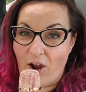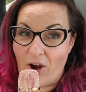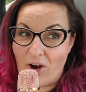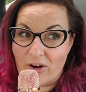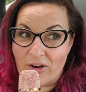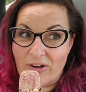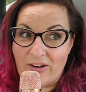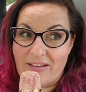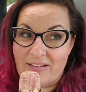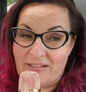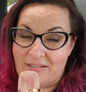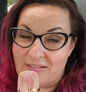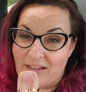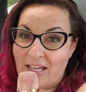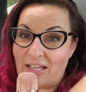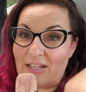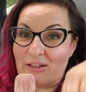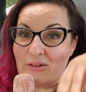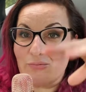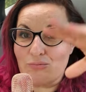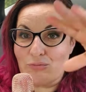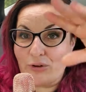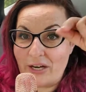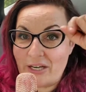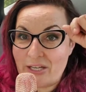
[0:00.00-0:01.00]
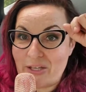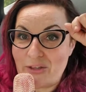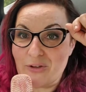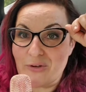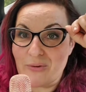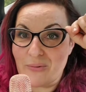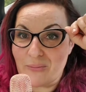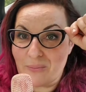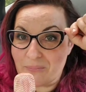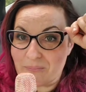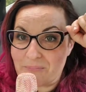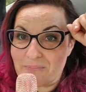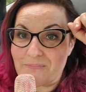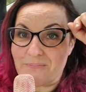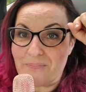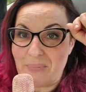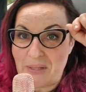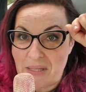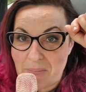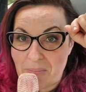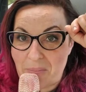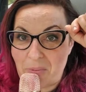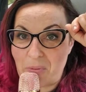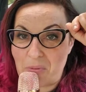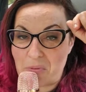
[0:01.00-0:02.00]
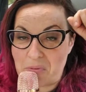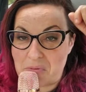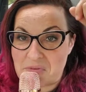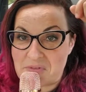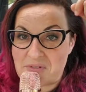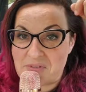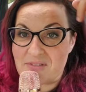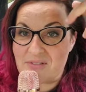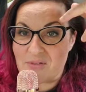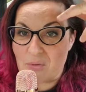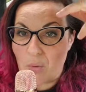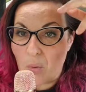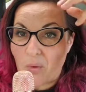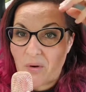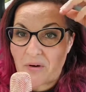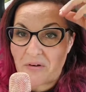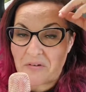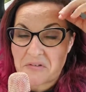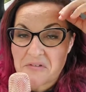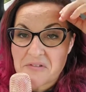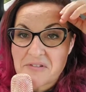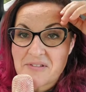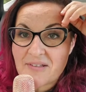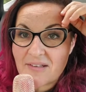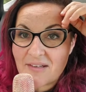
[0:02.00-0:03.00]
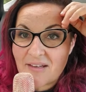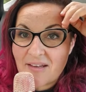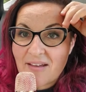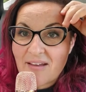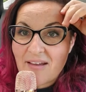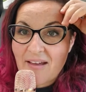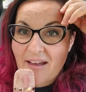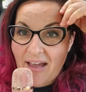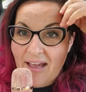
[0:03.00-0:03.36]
are in like regular people's stores,